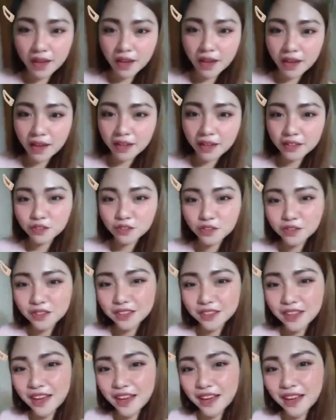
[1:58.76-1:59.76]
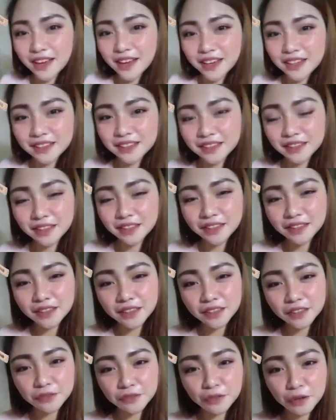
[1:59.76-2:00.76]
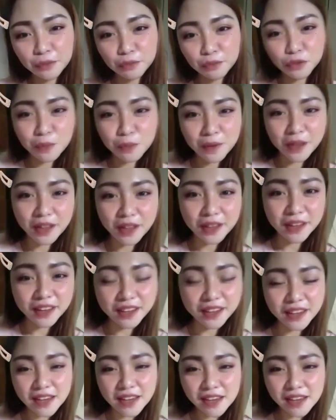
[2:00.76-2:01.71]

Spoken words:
Hi to all guys, greetings from Dubai.